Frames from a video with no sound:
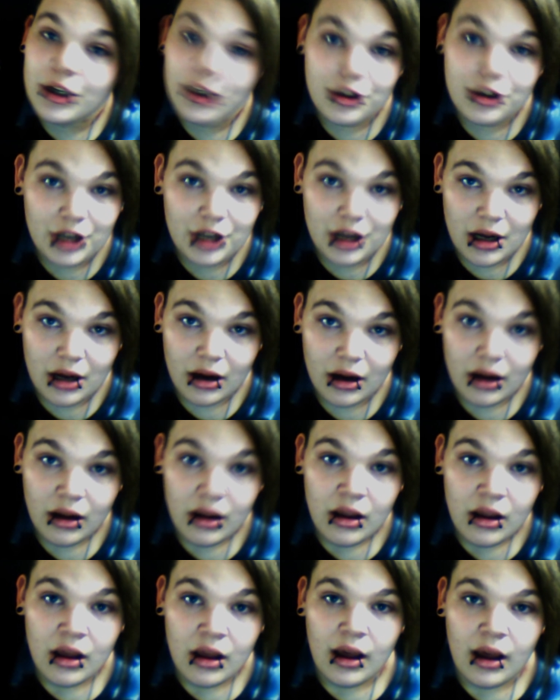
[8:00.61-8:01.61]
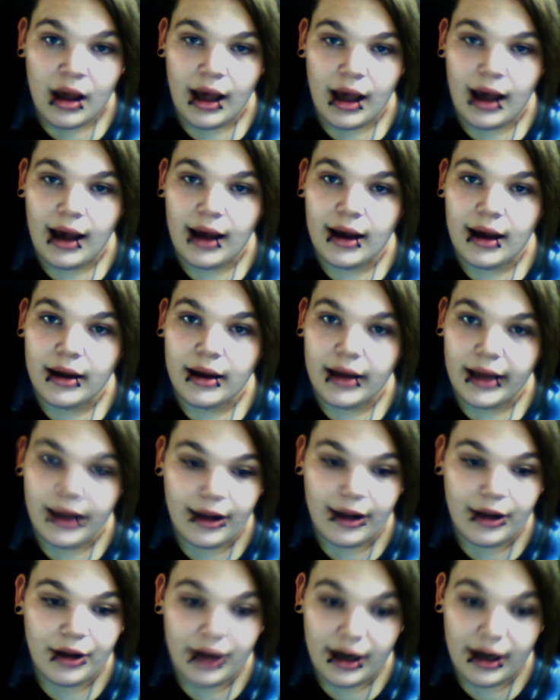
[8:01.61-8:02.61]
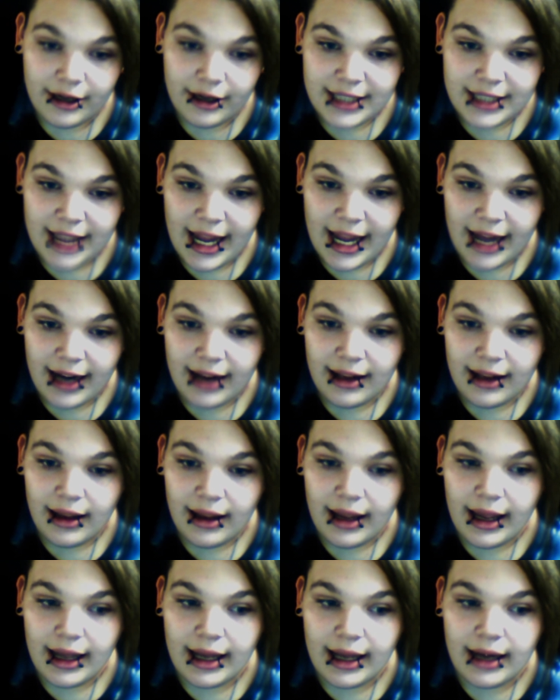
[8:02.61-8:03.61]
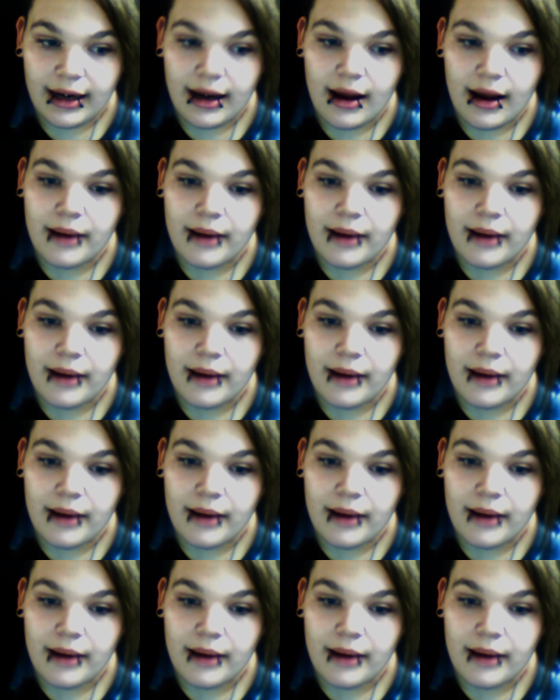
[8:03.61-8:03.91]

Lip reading: your tongue. It'll irritate it, and